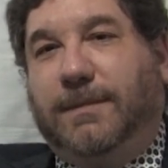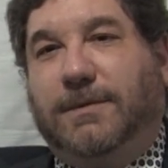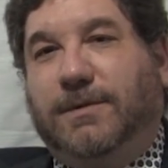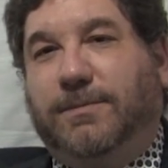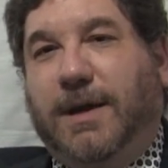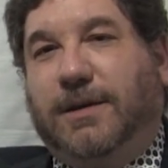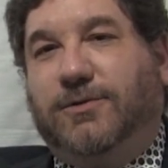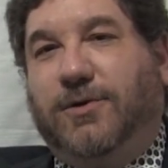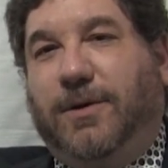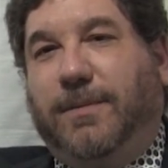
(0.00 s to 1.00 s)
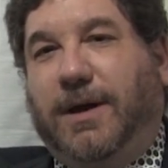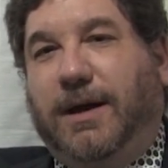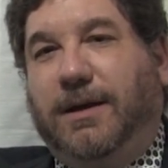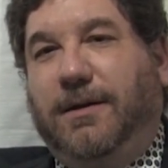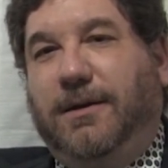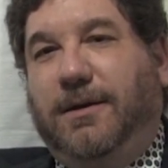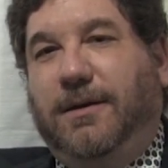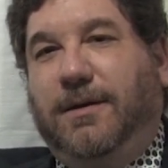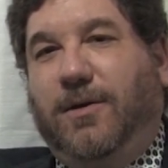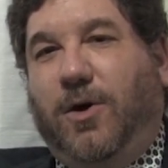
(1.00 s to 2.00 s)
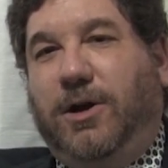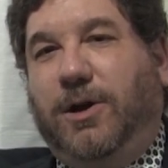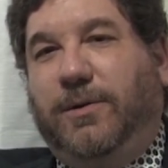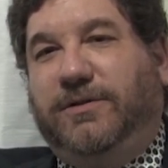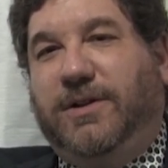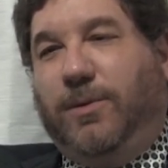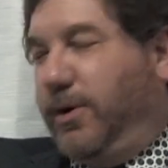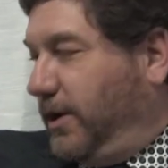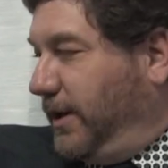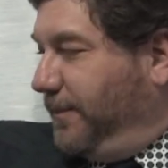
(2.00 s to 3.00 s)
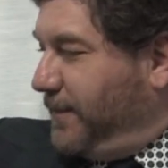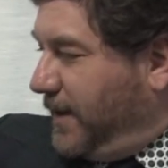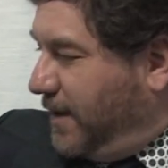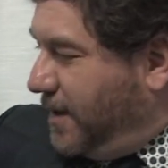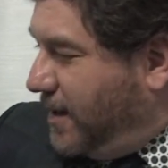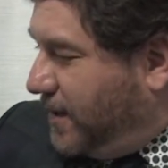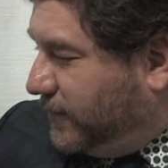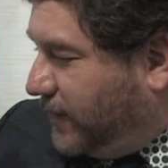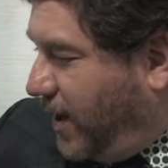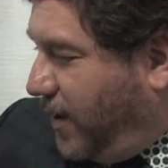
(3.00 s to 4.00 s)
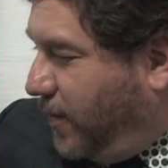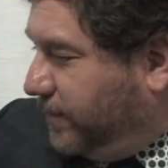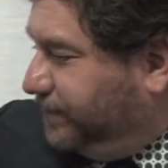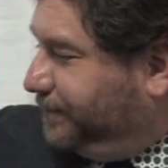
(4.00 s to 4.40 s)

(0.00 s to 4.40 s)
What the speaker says: Just making sure my audio is still working. So